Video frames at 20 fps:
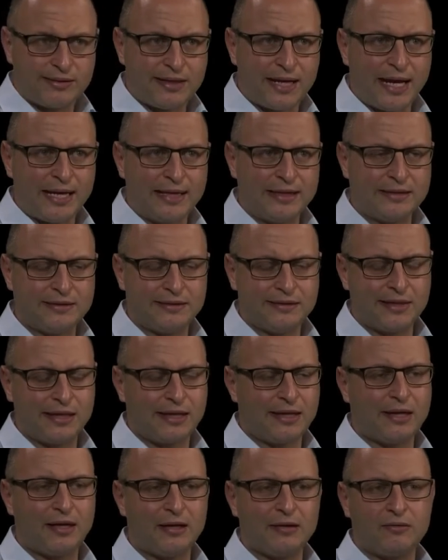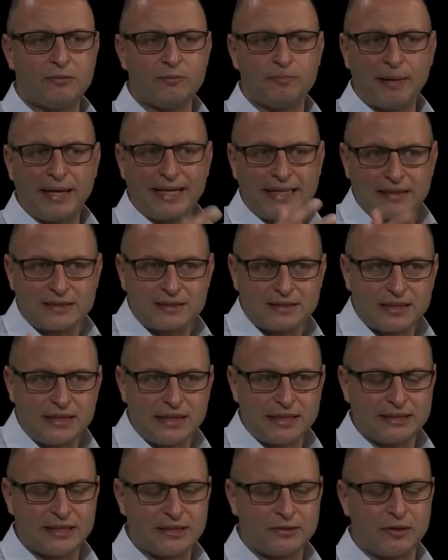and uh, banks,
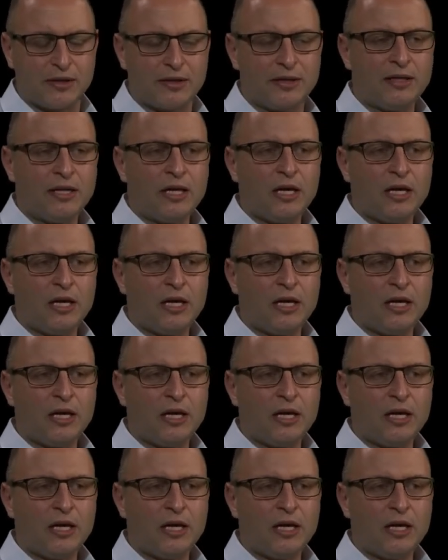etc.